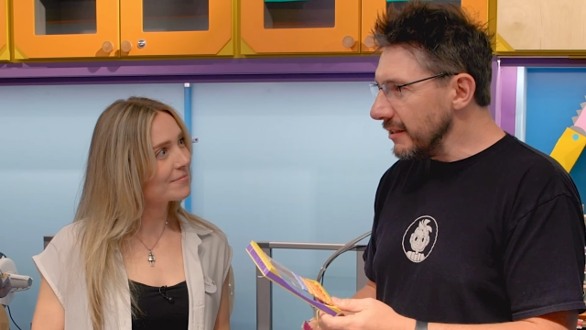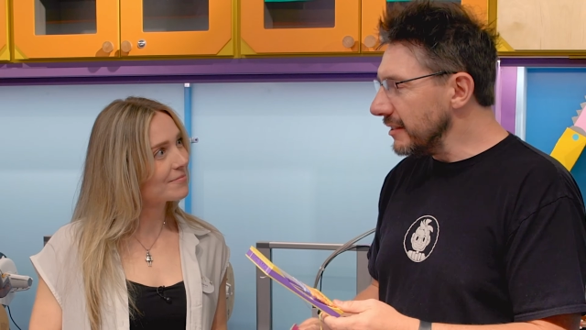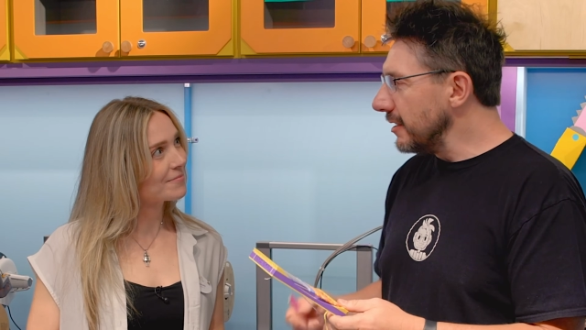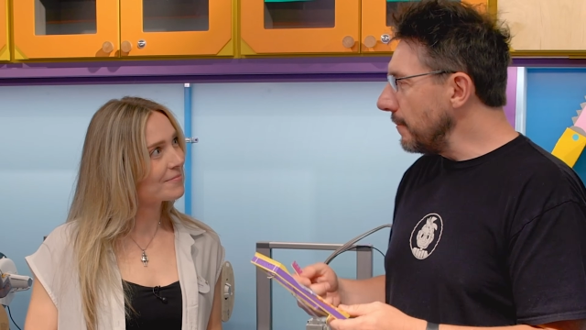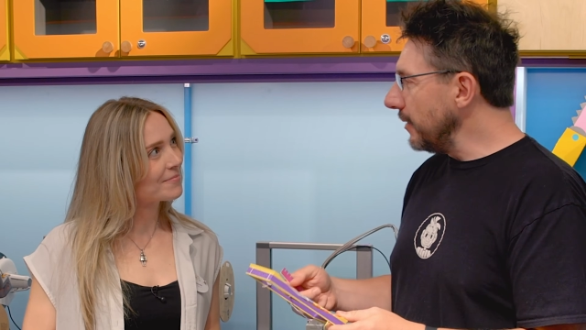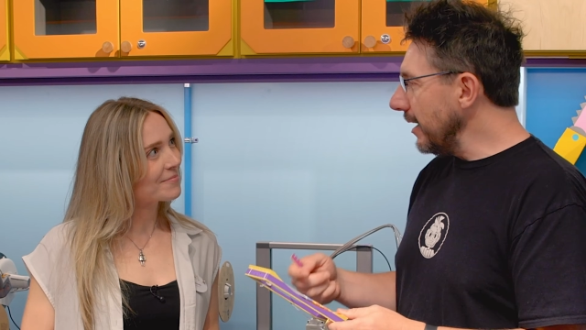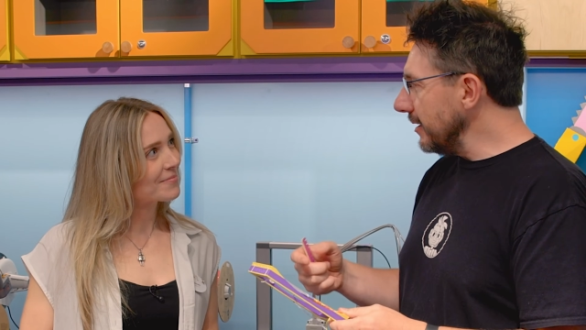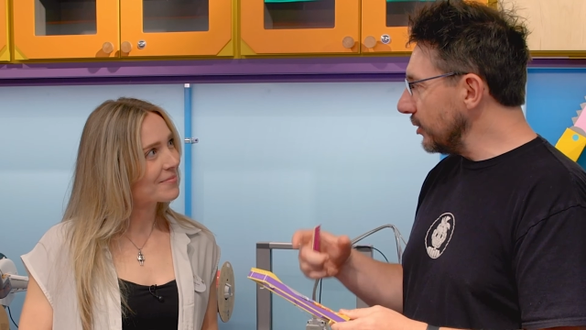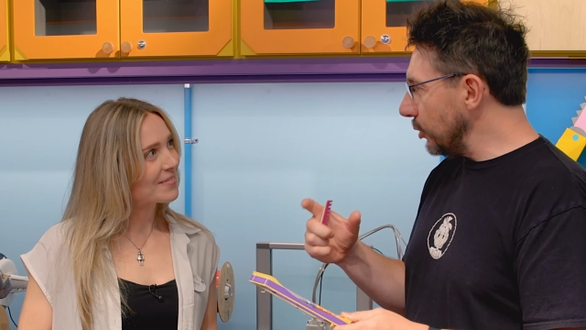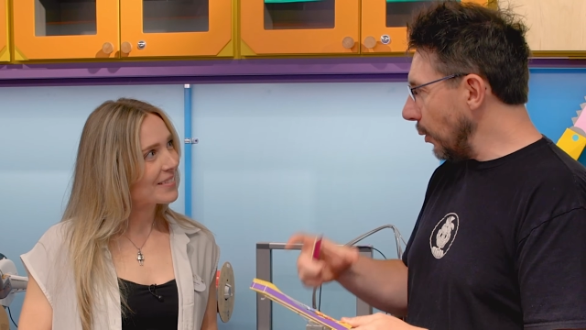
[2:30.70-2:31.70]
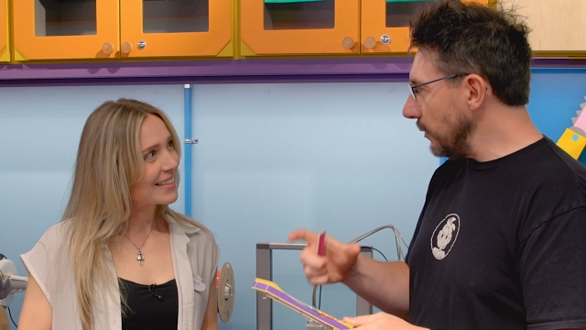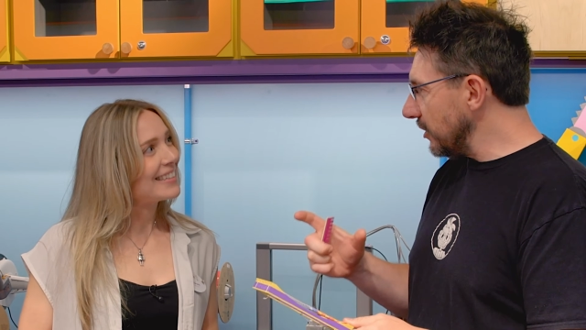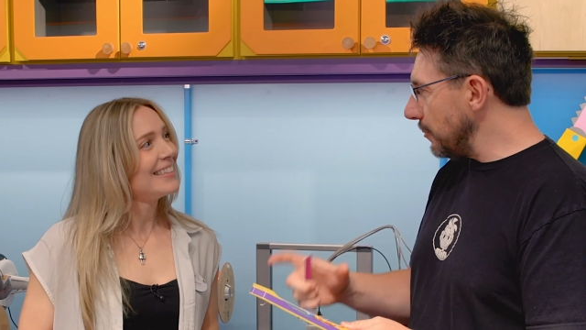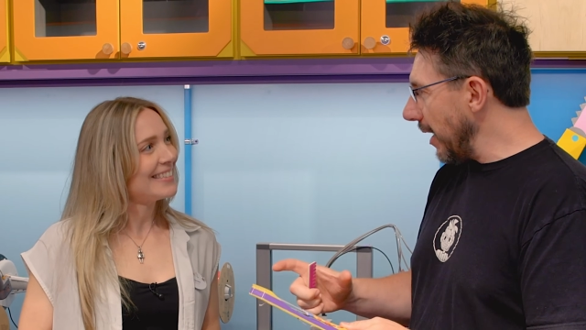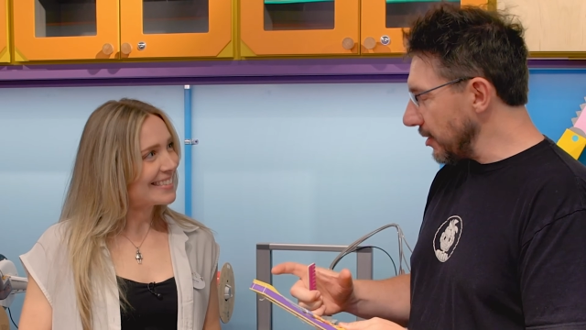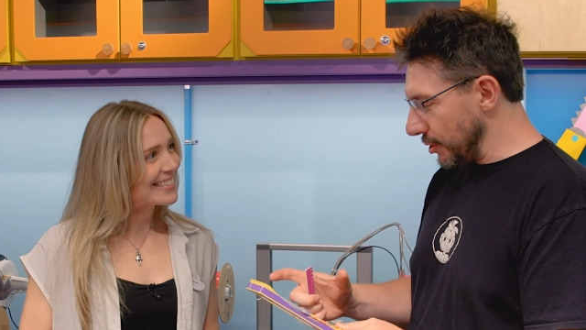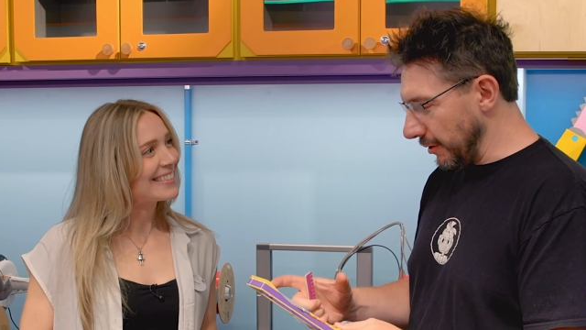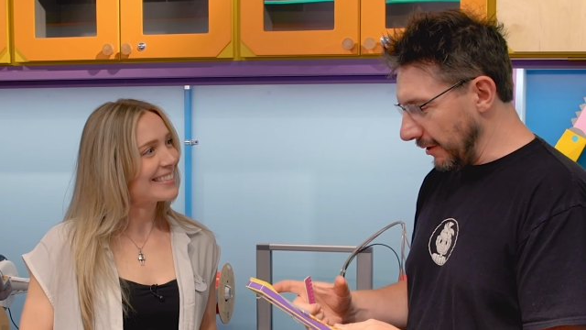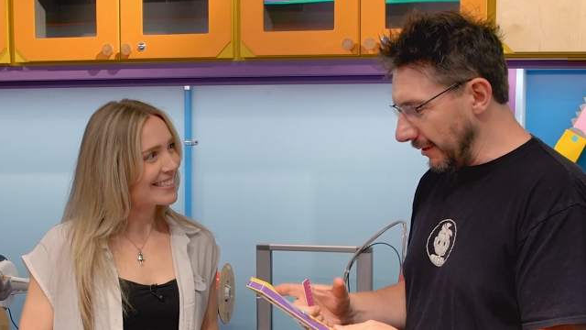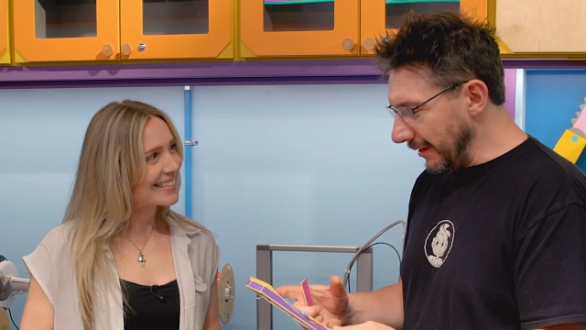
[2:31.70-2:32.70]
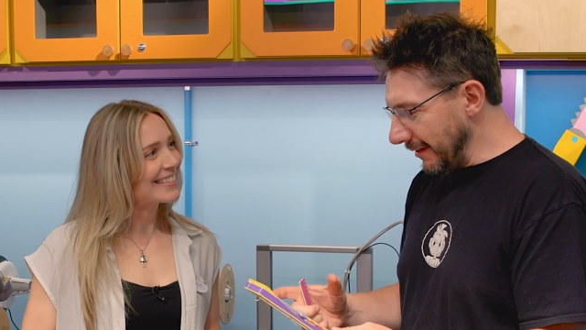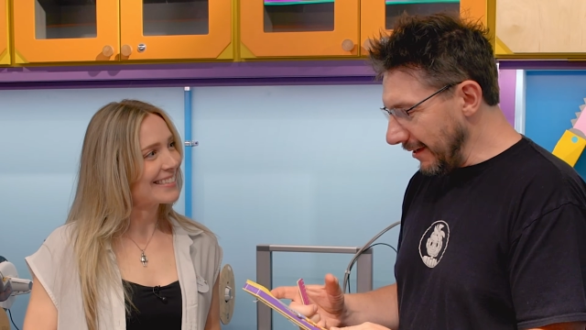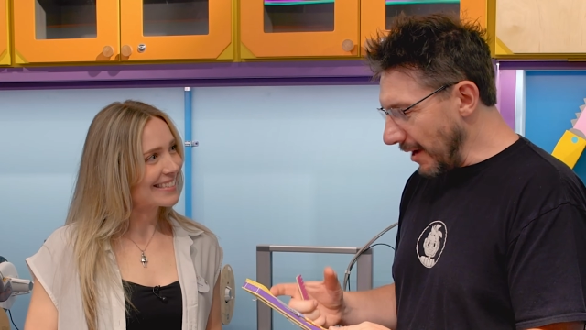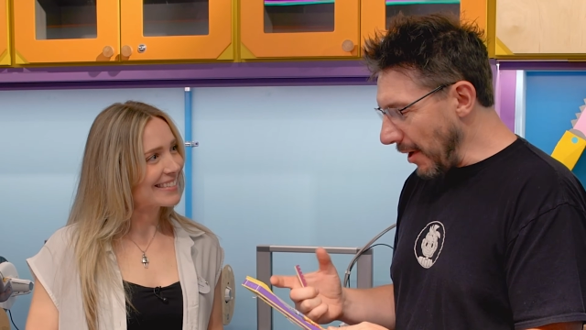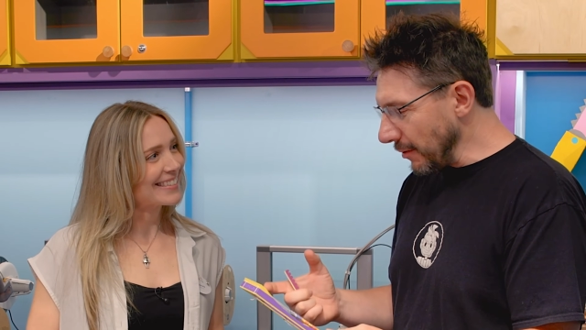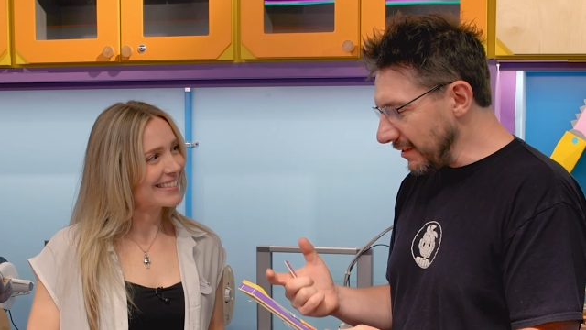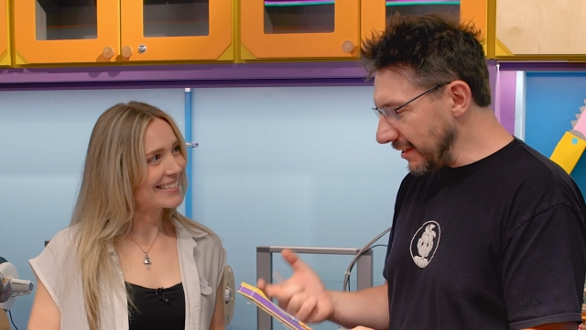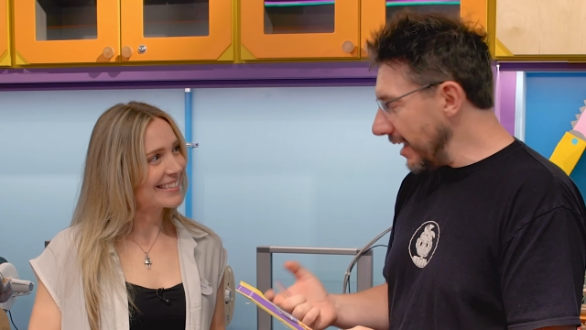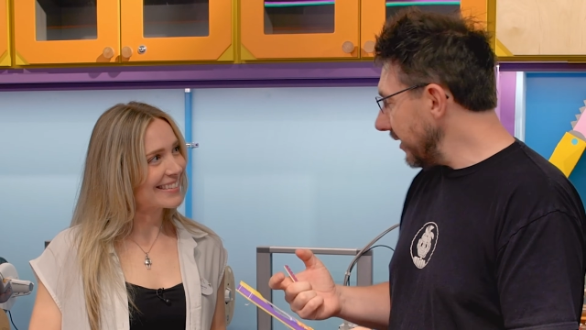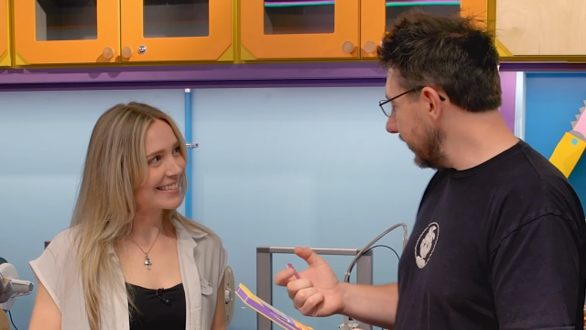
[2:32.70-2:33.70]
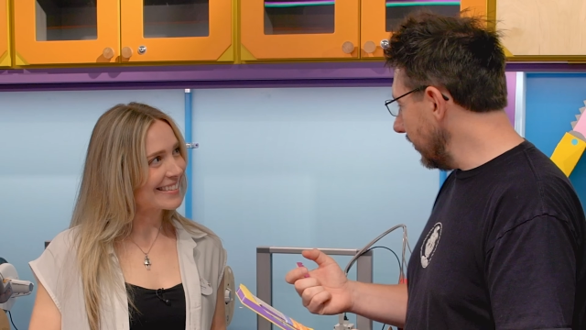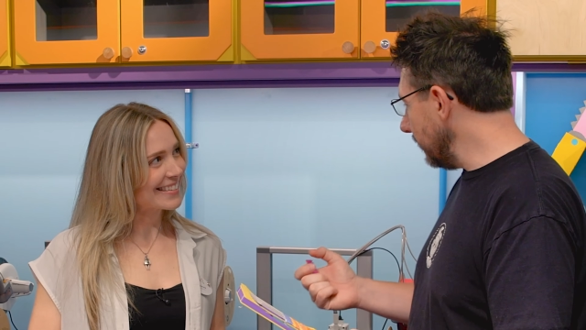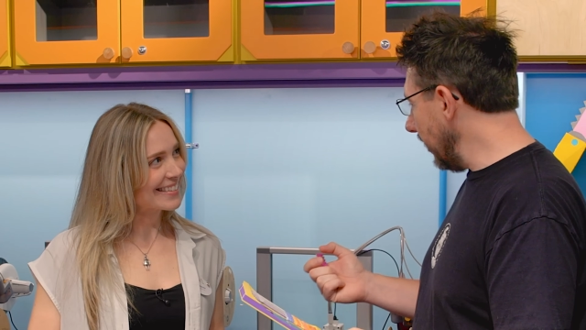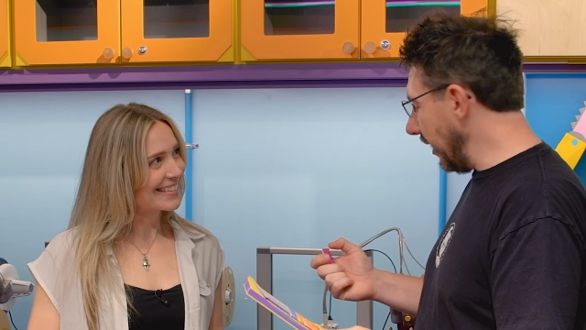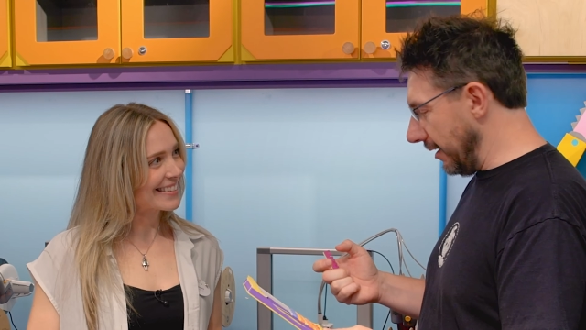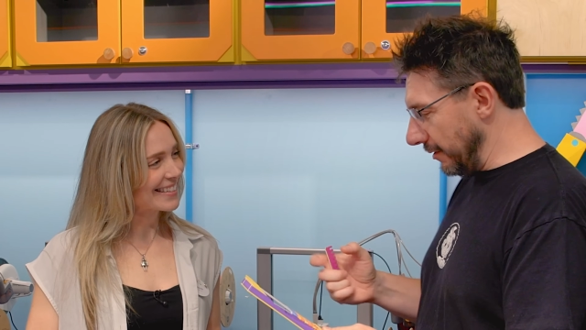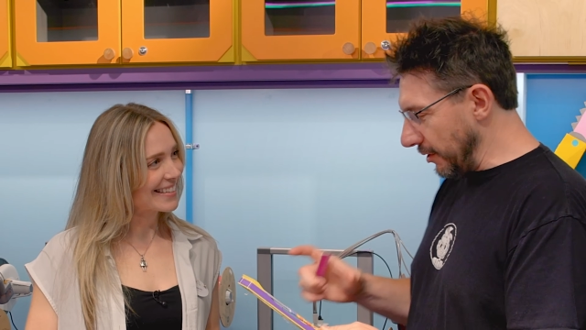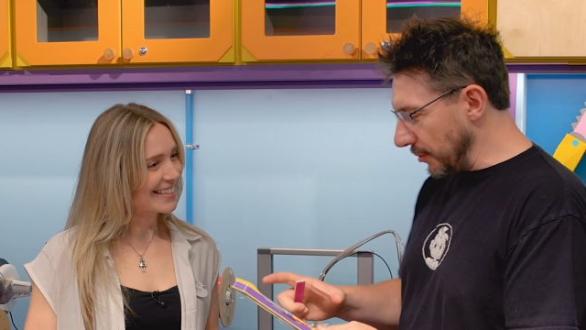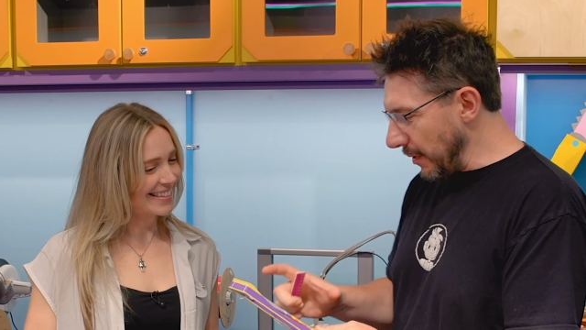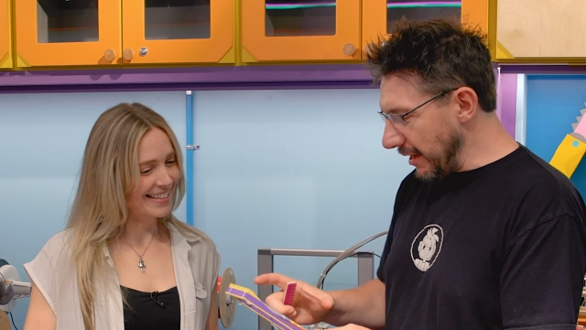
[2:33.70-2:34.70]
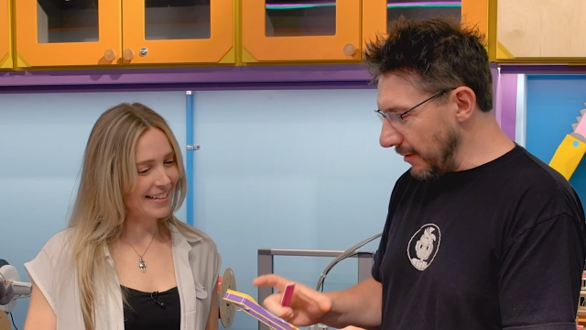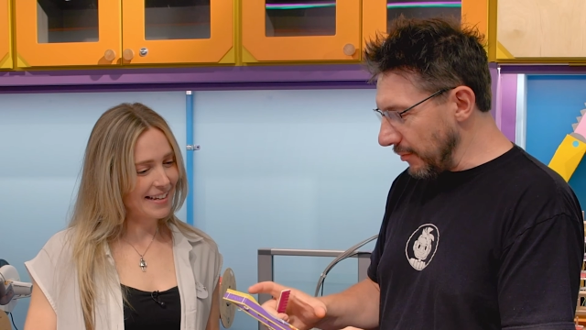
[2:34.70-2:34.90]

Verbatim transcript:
Speaker 1: something so special about seeing something 3D